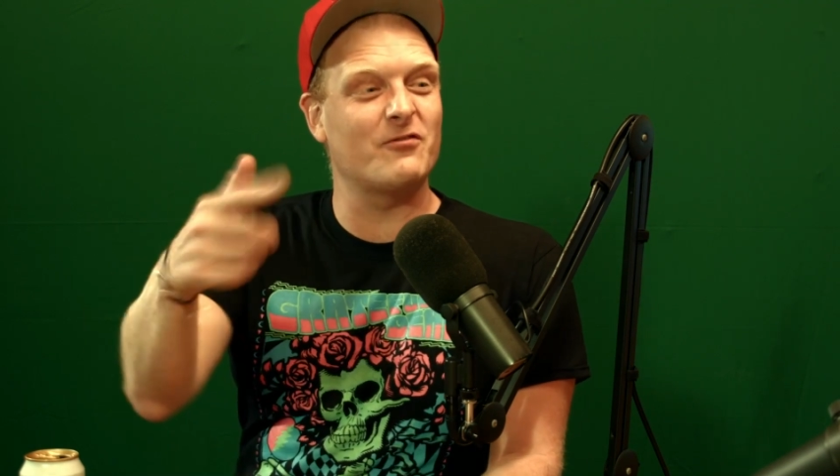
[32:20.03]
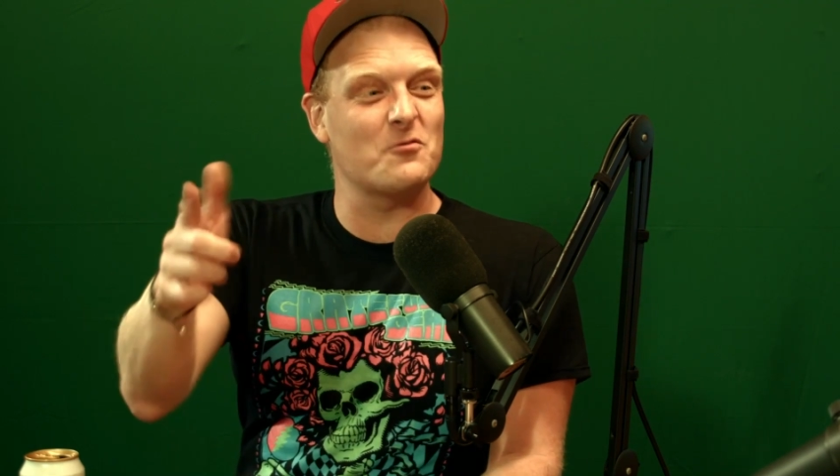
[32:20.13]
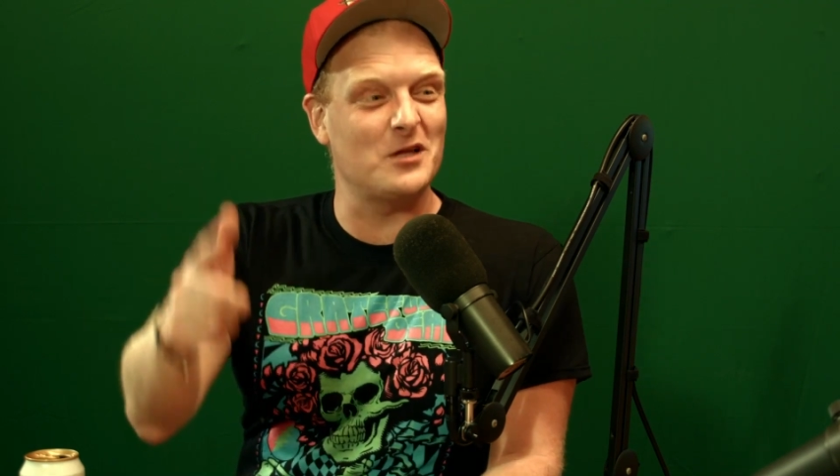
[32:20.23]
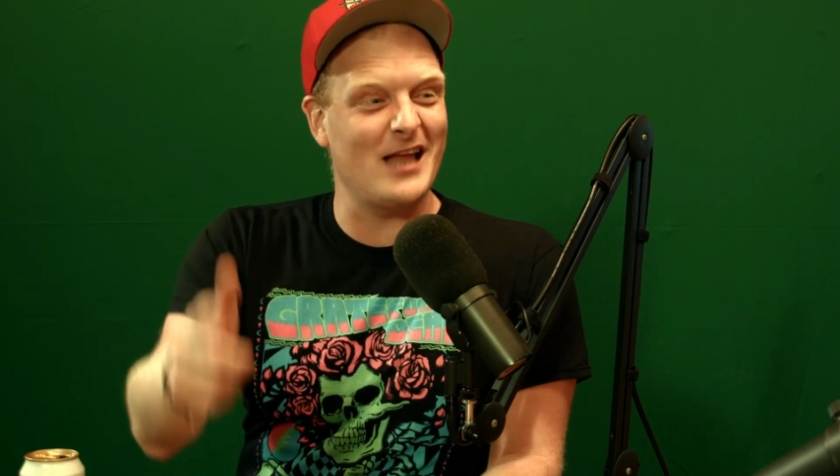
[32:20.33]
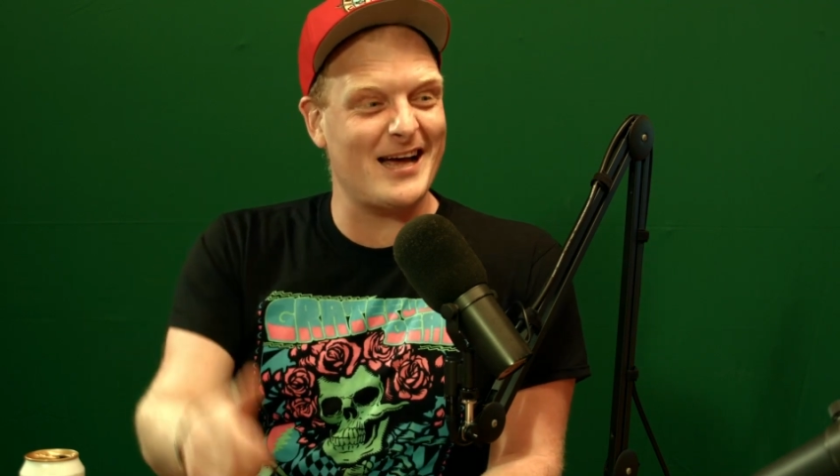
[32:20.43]
from
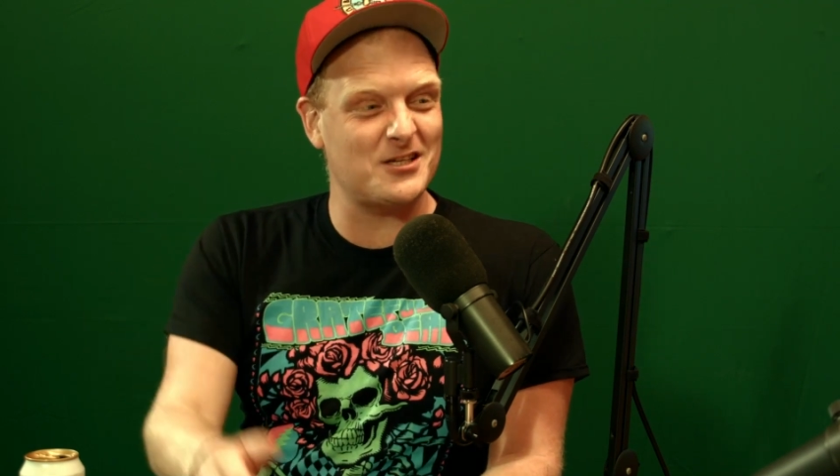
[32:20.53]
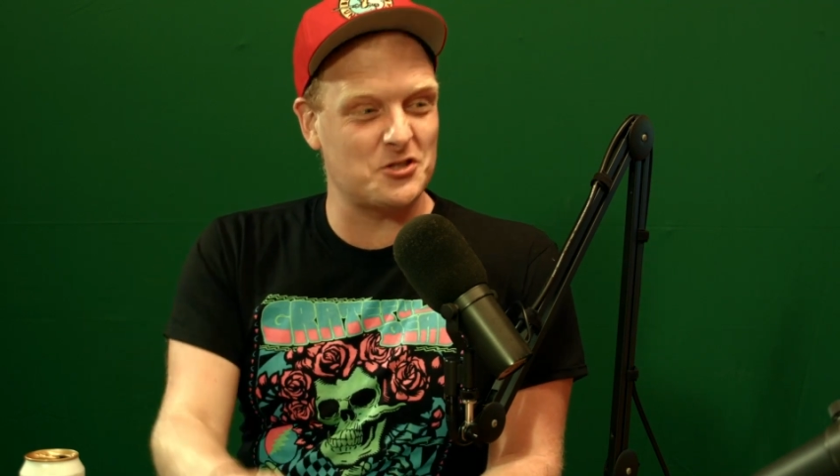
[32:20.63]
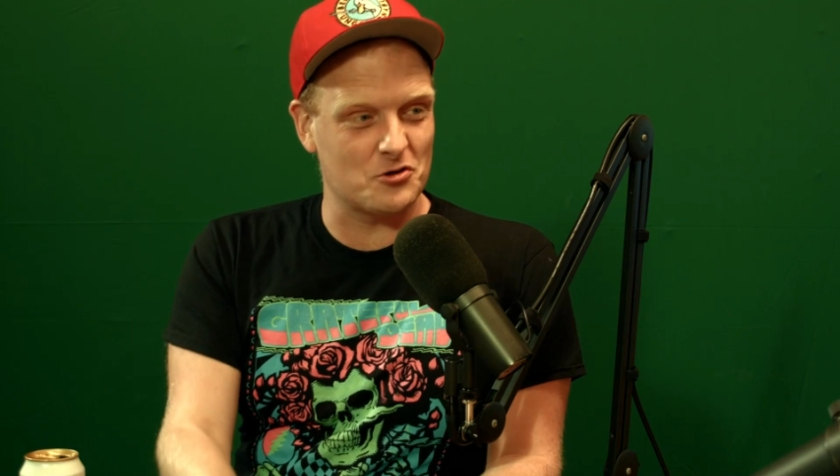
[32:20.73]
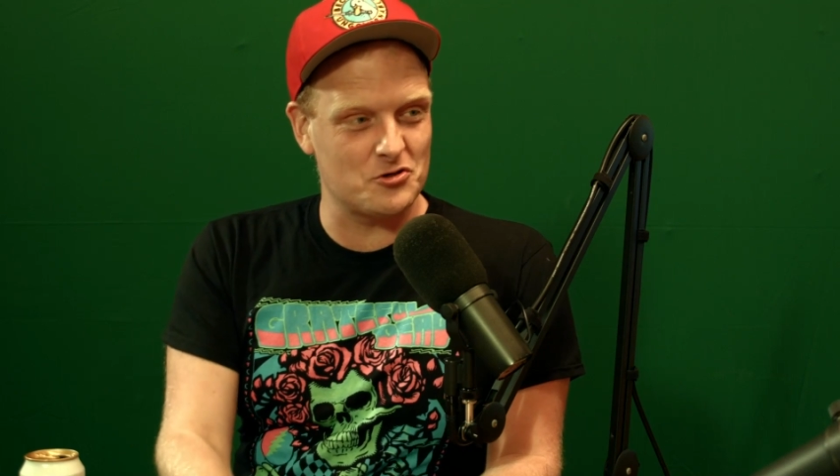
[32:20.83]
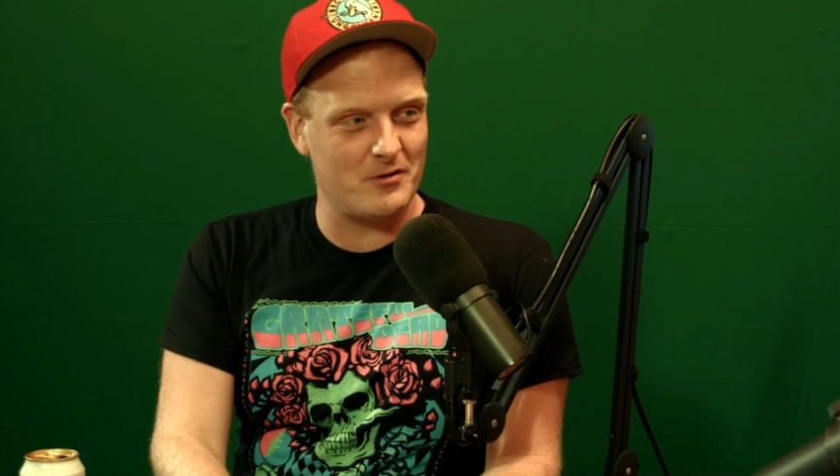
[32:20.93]
the last
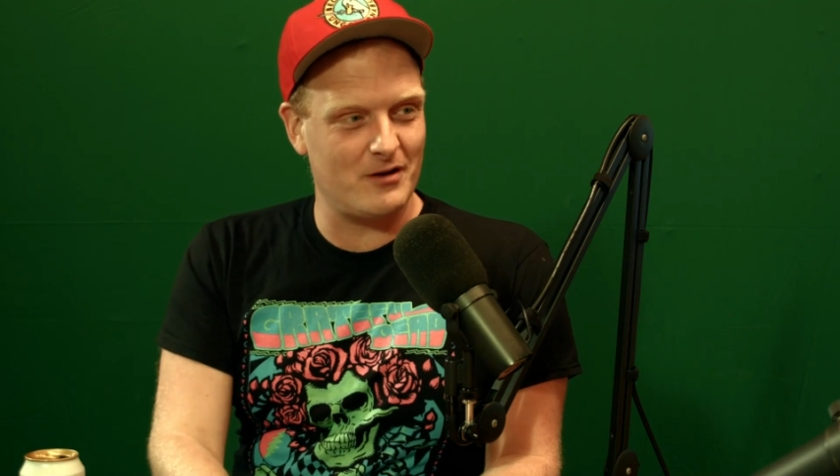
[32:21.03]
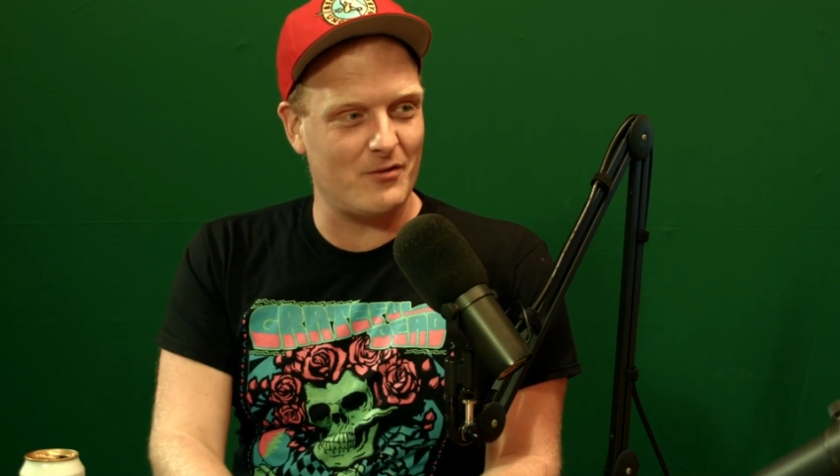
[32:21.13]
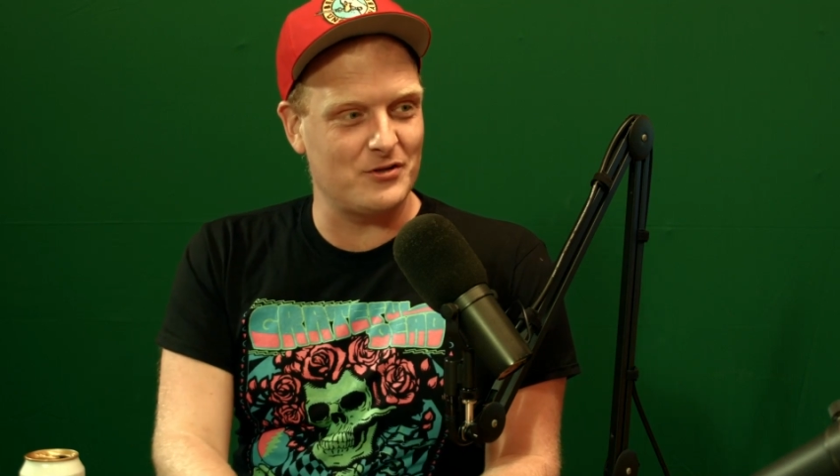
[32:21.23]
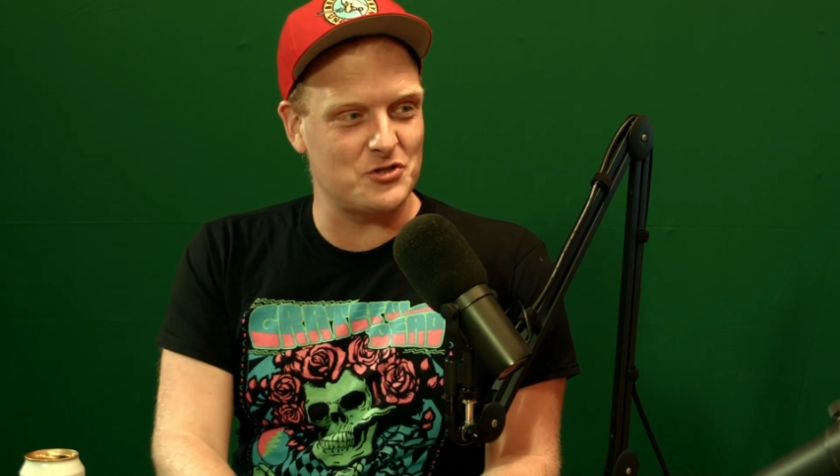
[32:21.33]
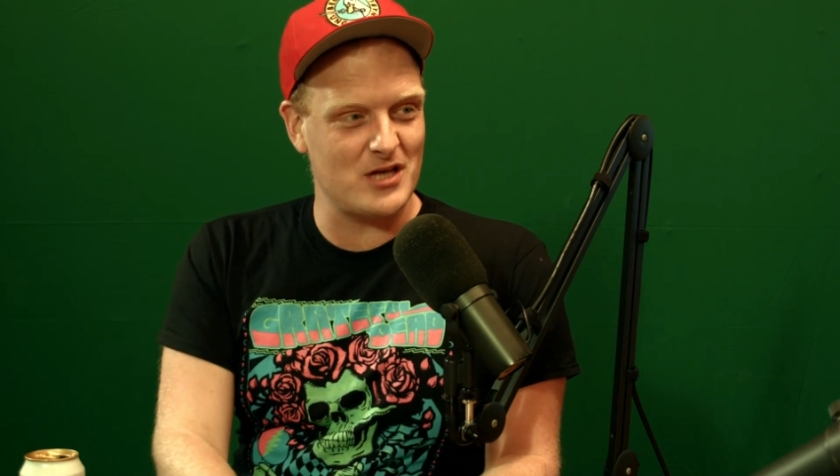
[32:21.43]
surgery
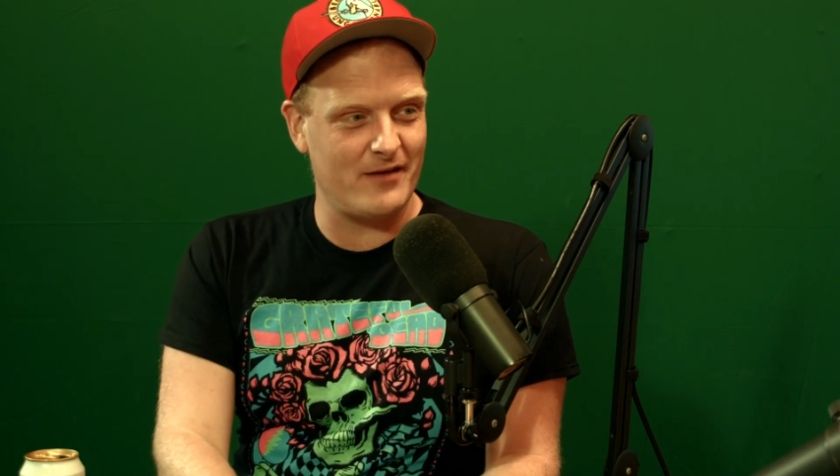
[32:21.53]
around 7.